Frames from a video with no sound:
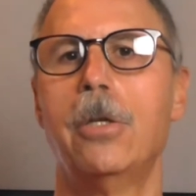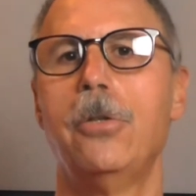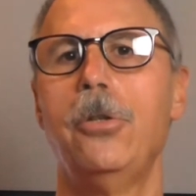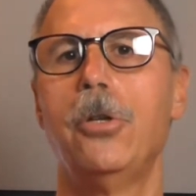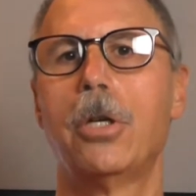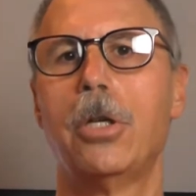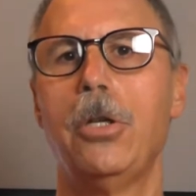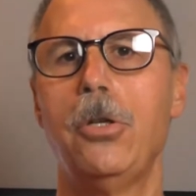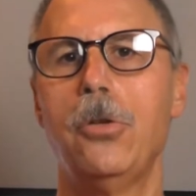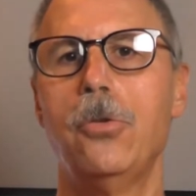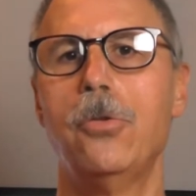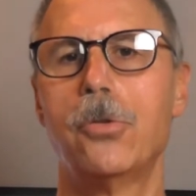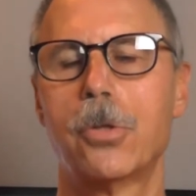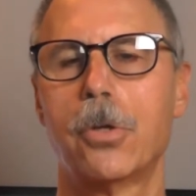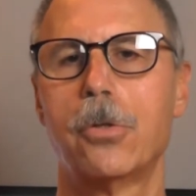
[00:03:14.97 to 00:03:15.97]
You can
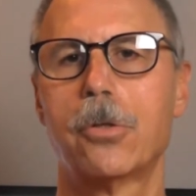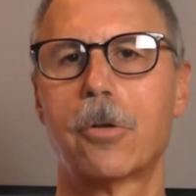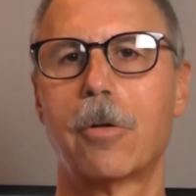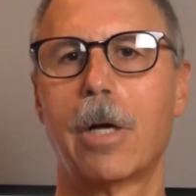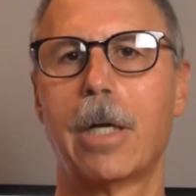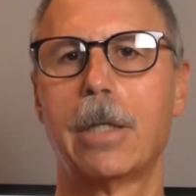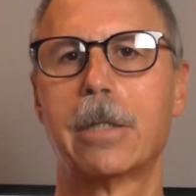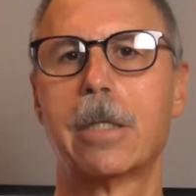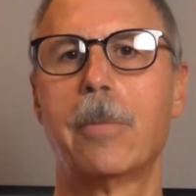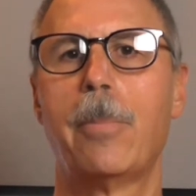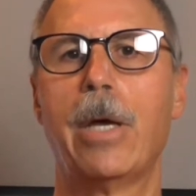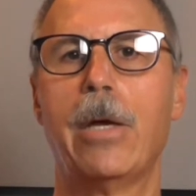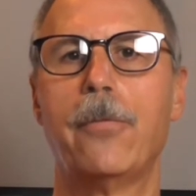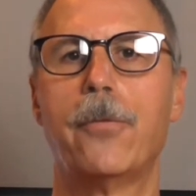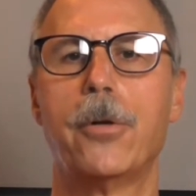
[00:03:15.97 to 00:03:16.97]
use those credits to
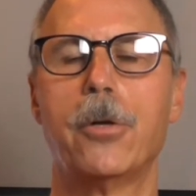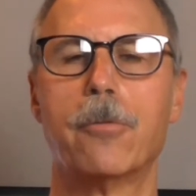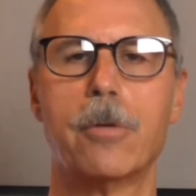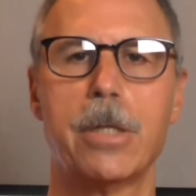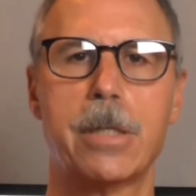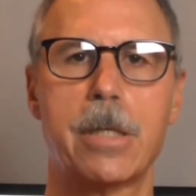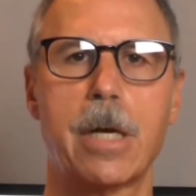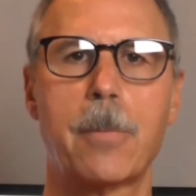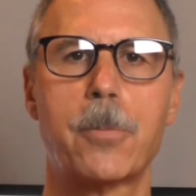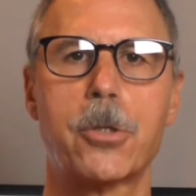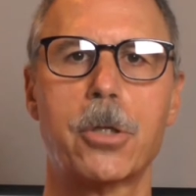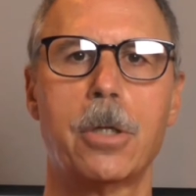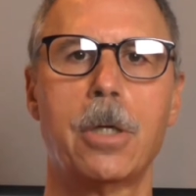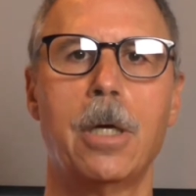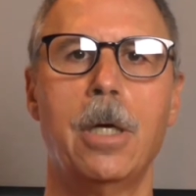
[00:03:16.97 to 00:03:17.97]
pay for your
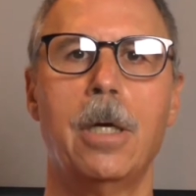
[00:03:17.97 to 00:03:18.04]
reception,